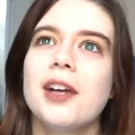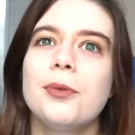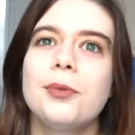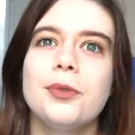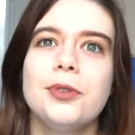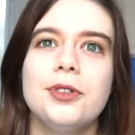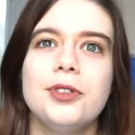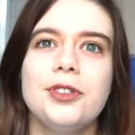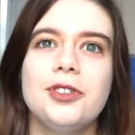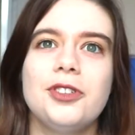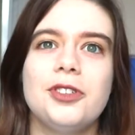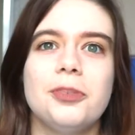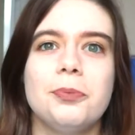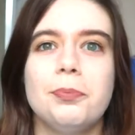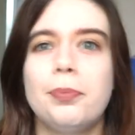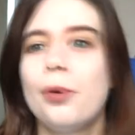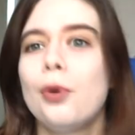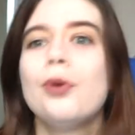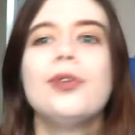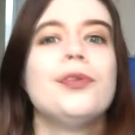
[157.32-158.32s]
was
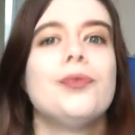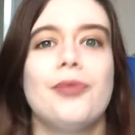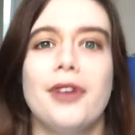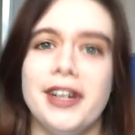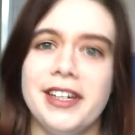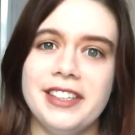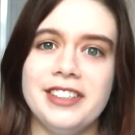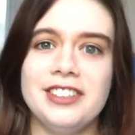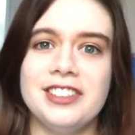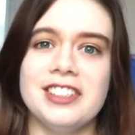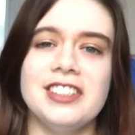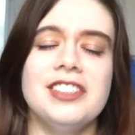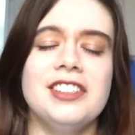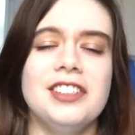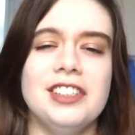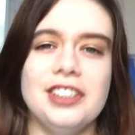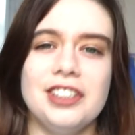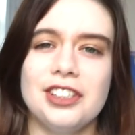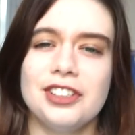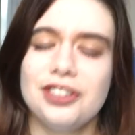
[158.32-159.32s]
born and raised in
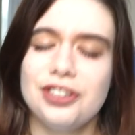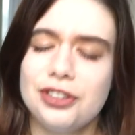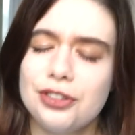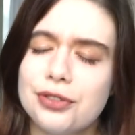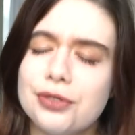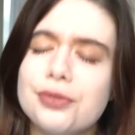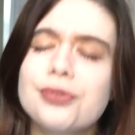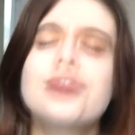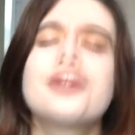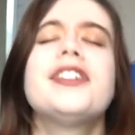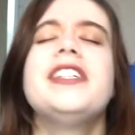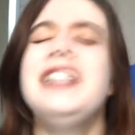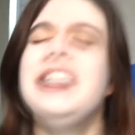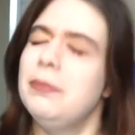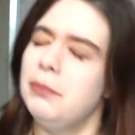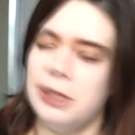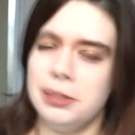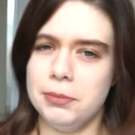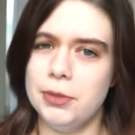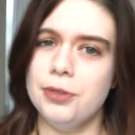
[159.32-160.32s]
an
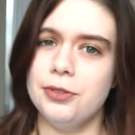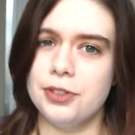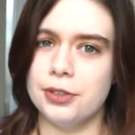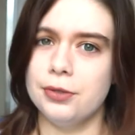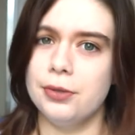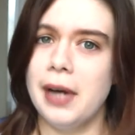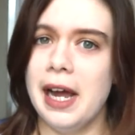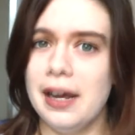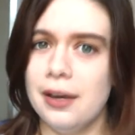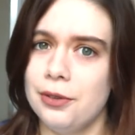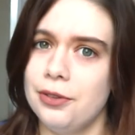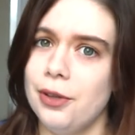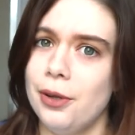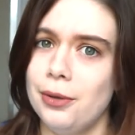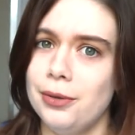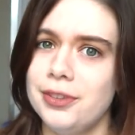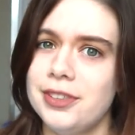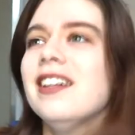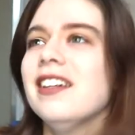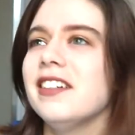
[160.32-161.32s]
extremely musical
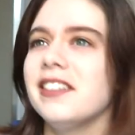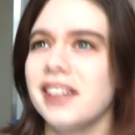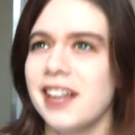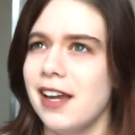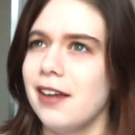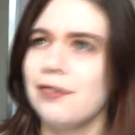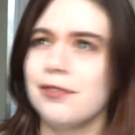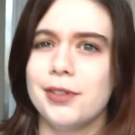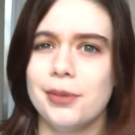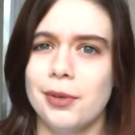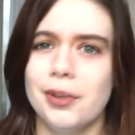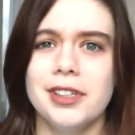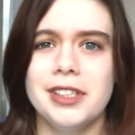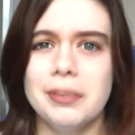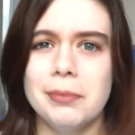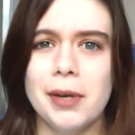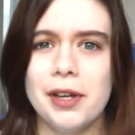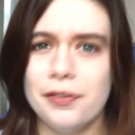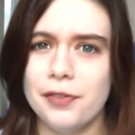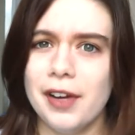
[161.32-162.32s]
household. Like, everyone
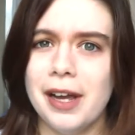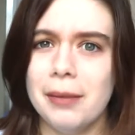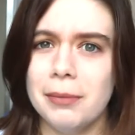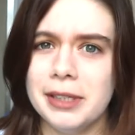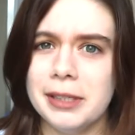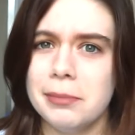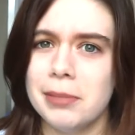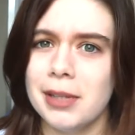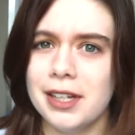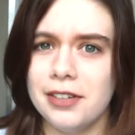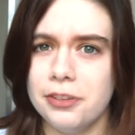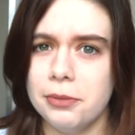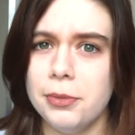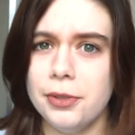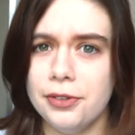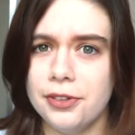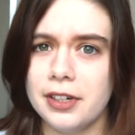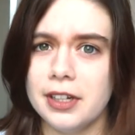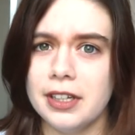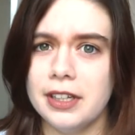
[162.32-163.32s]
in my family plays a
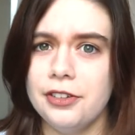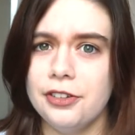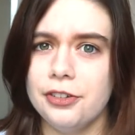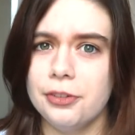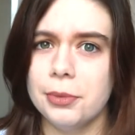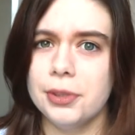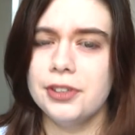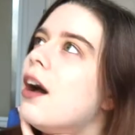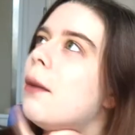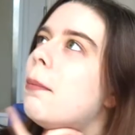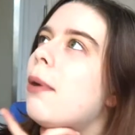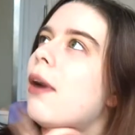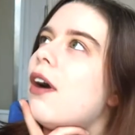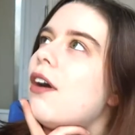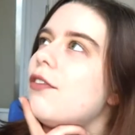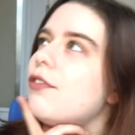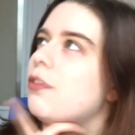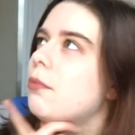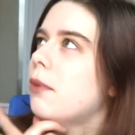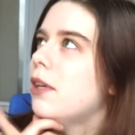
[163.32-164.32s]
musical instrument.
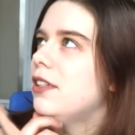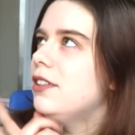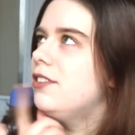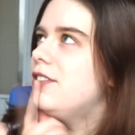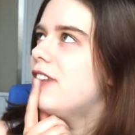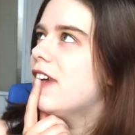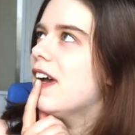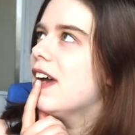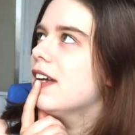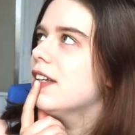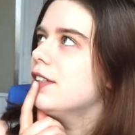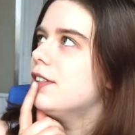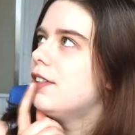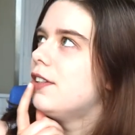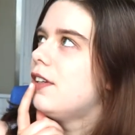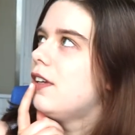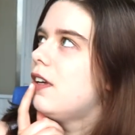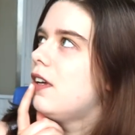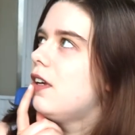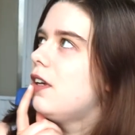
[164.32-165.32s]
Apart from my dad,
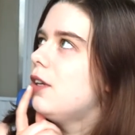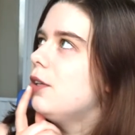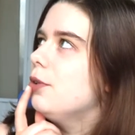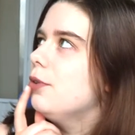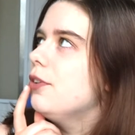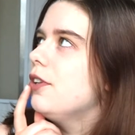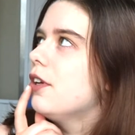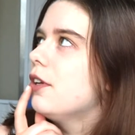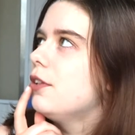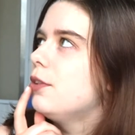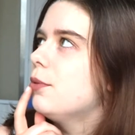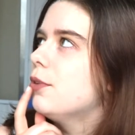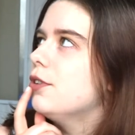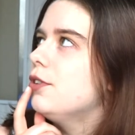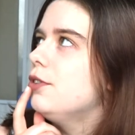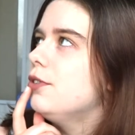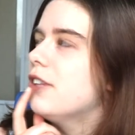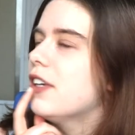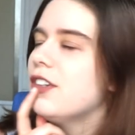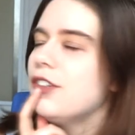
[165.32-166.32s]
who's the only one
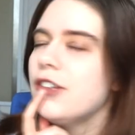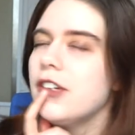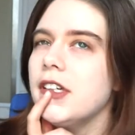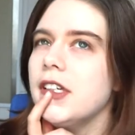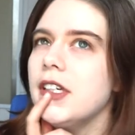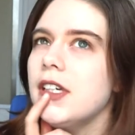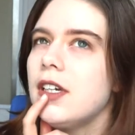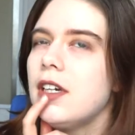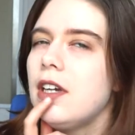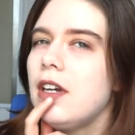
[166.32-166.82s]
who's actually